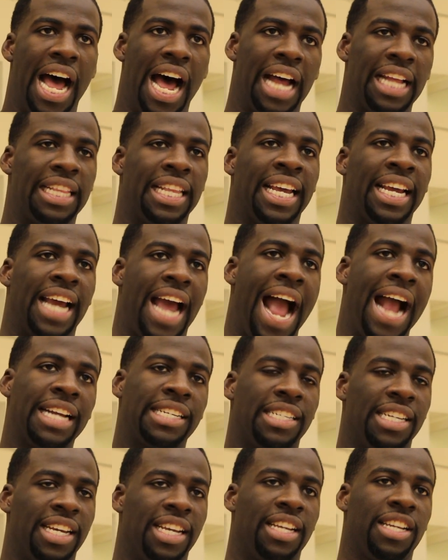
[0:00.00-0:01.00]
I think
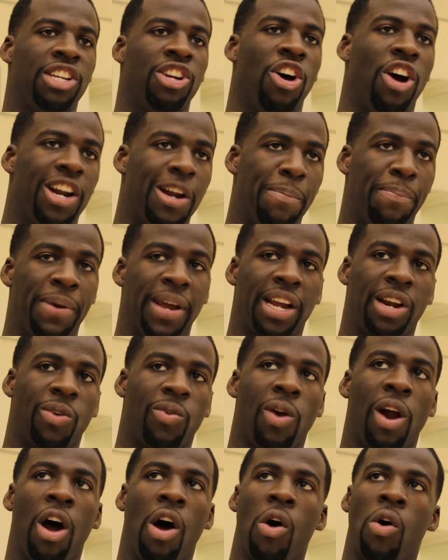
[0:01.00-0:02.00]
actually, you know, in the pick and
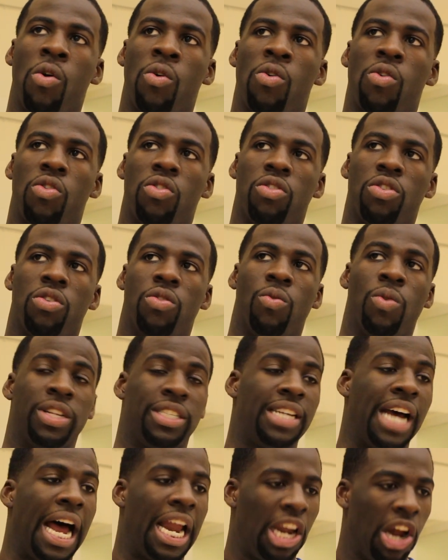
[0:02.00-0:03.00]
roll,
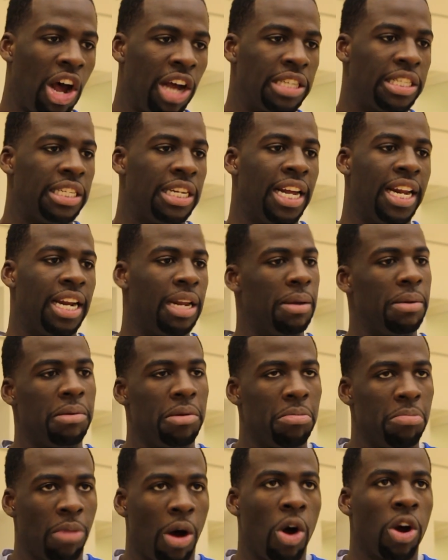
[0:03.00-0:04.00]
with Ty Lawson in it,
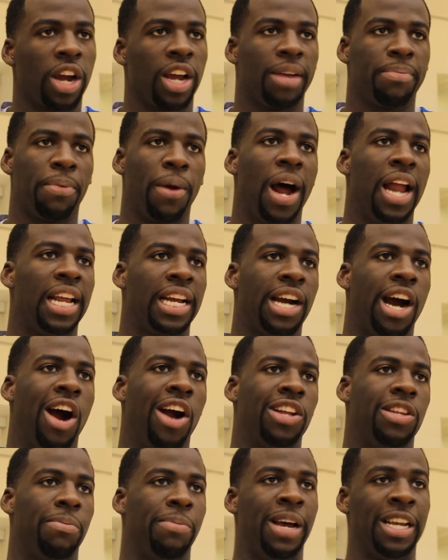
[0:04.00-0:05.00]
Bogey probably
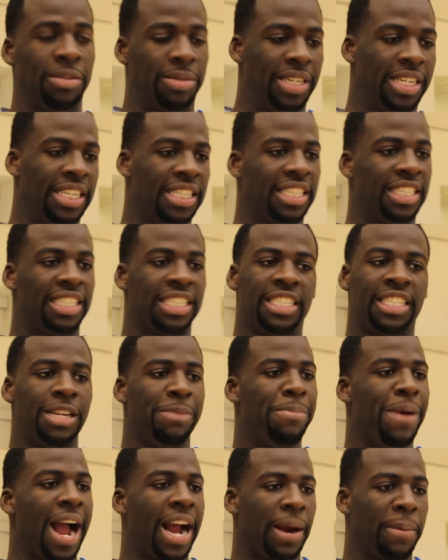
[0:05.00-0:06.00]
guards the best because he just
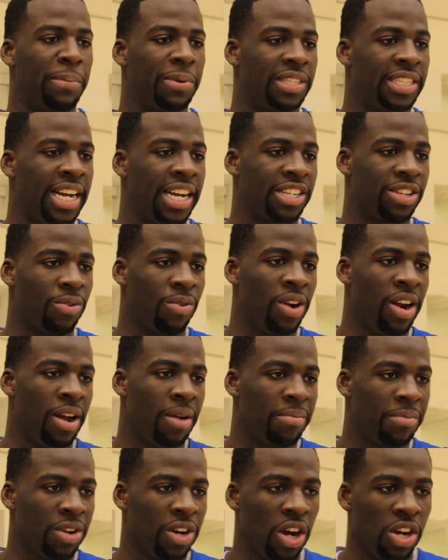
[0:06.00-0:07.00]
sit back and protect the rim.
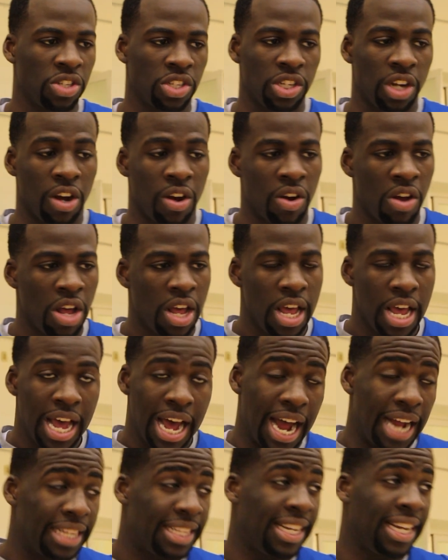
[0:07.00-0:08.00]
You know, so
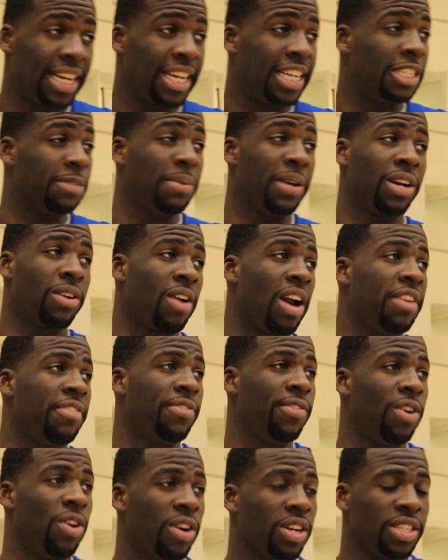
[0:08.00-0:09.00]
I think he's been great
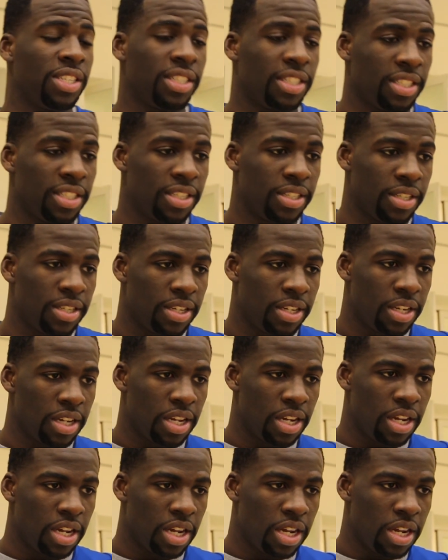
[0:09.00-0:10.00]
for us. He gets it
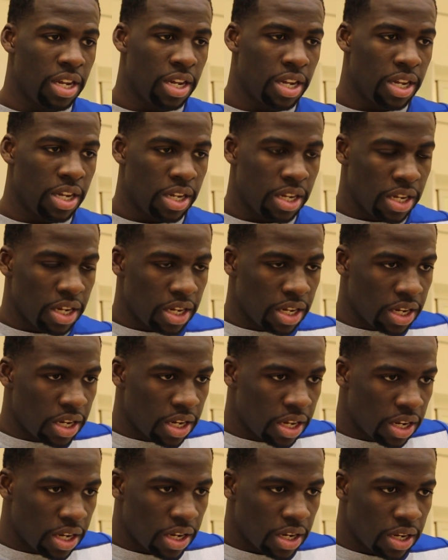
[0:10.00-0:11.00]
into a little bit with
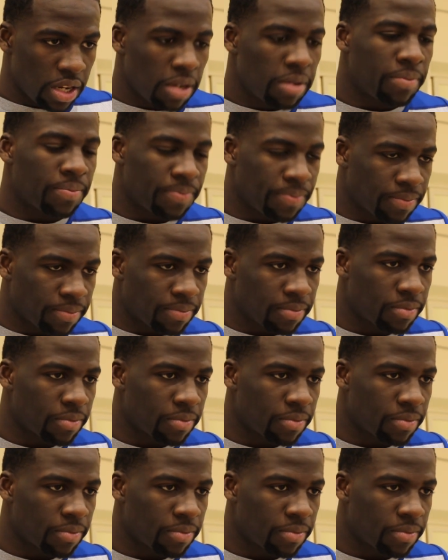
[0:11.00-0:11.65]
McGee, and they